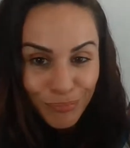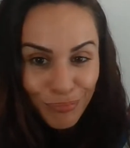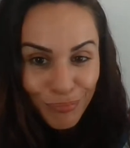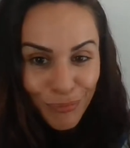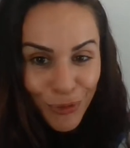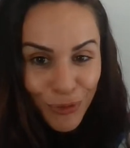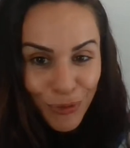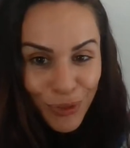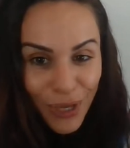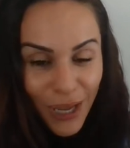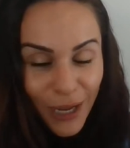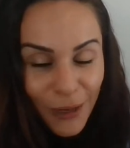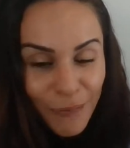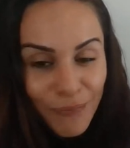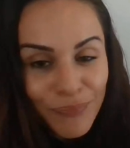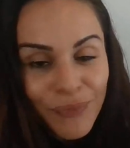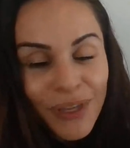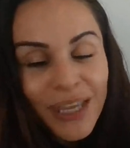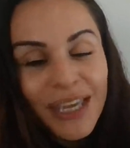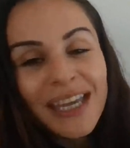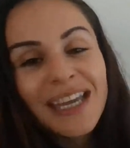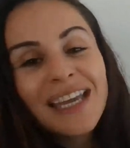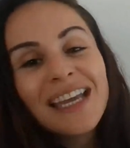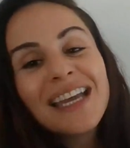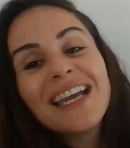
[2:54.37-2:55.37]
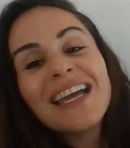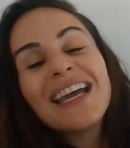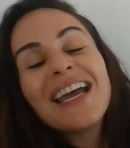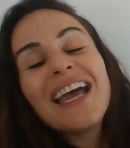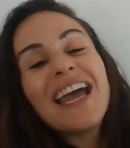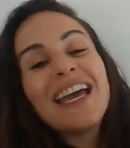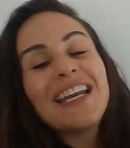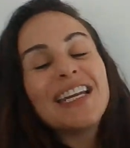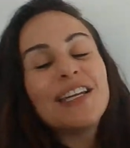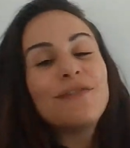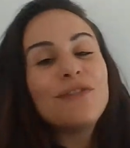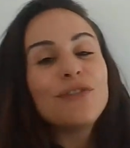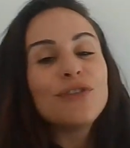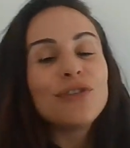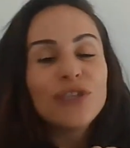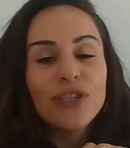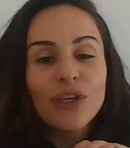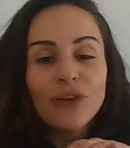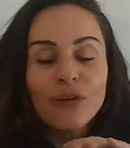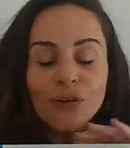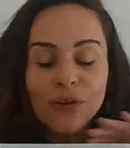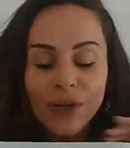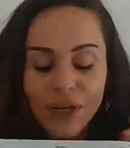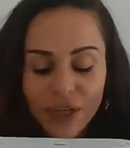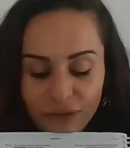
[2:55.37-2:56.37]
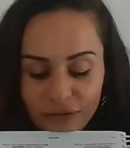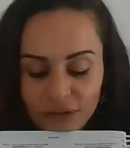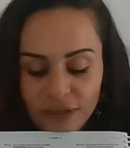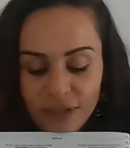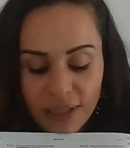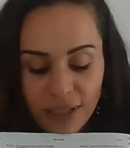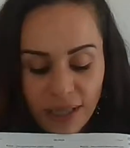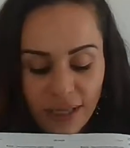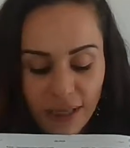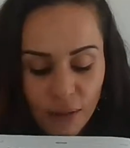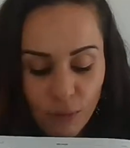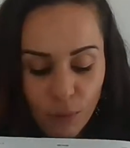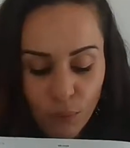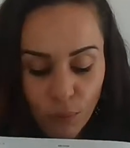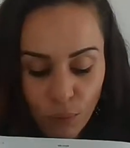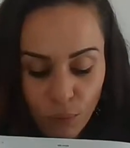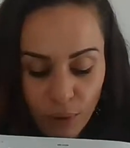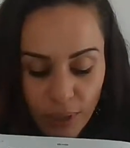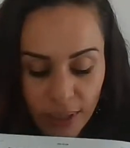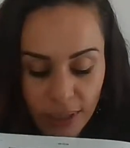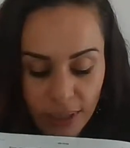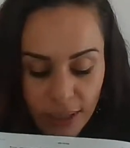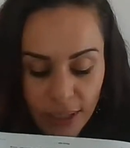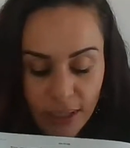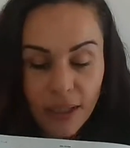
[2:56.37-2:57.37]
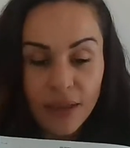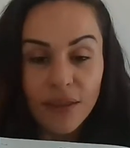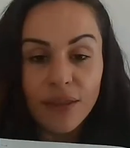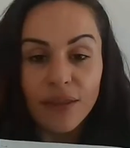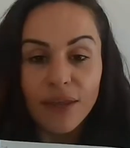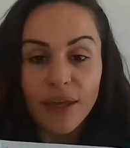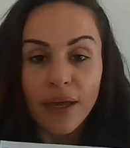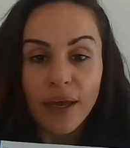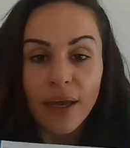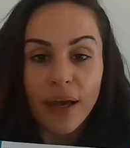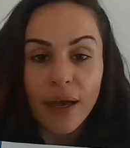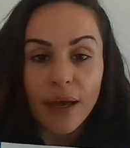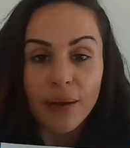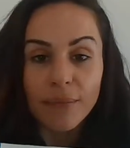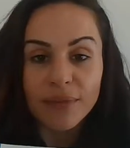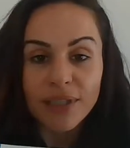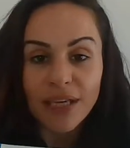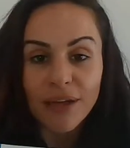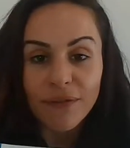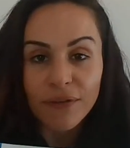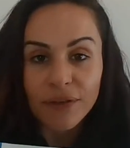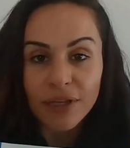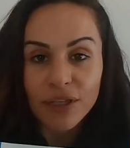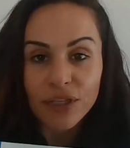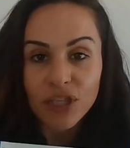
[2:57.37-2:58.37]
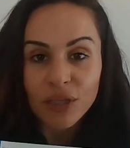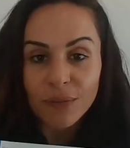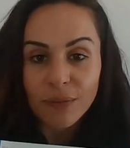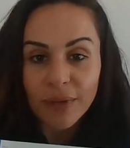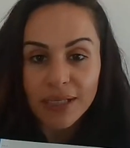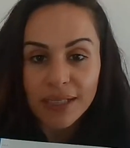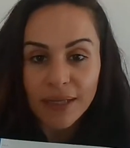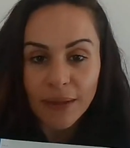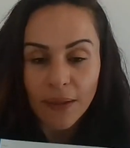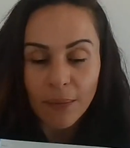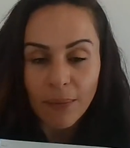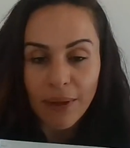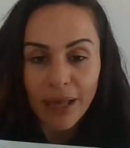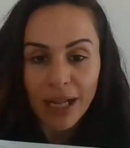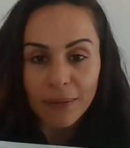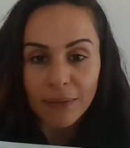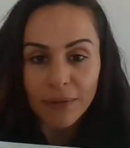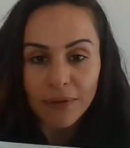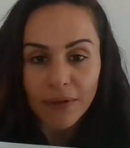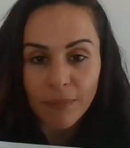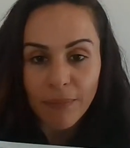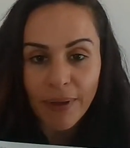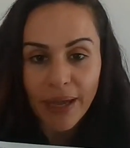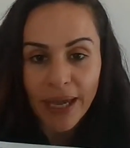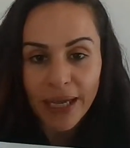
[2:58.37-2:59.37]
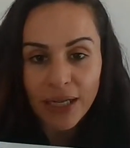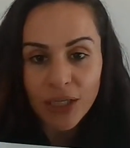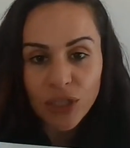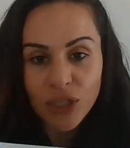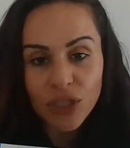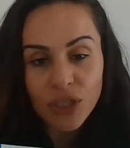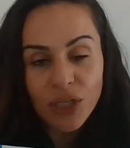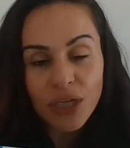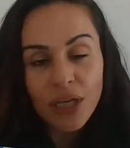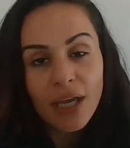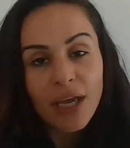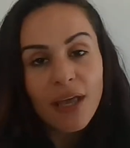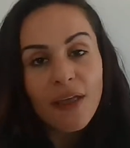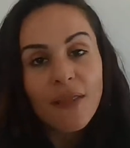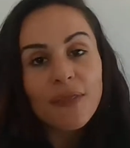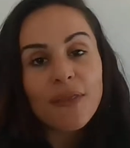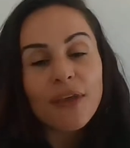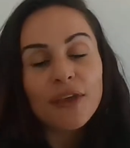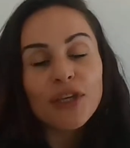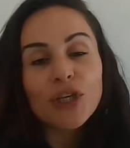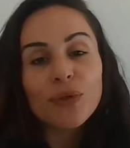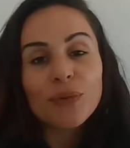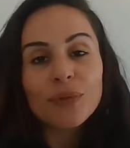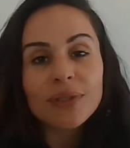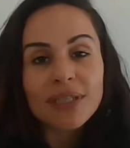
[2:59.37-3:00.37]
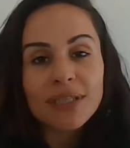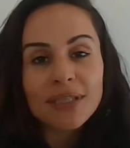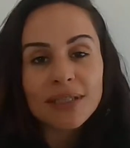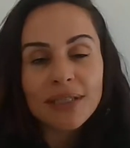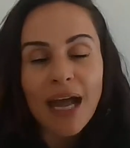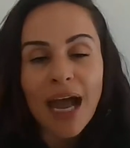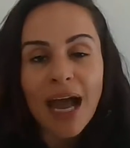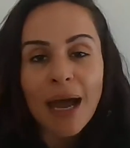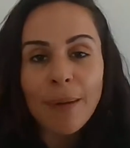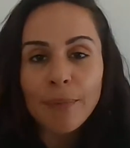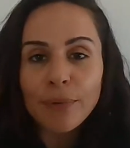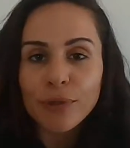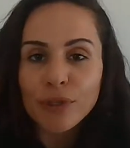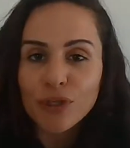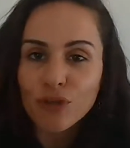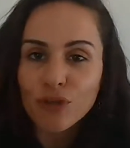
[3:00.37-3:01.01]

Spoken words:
Okay, and if you still don't understand what the definition means on the bottom of the page, then you would stop and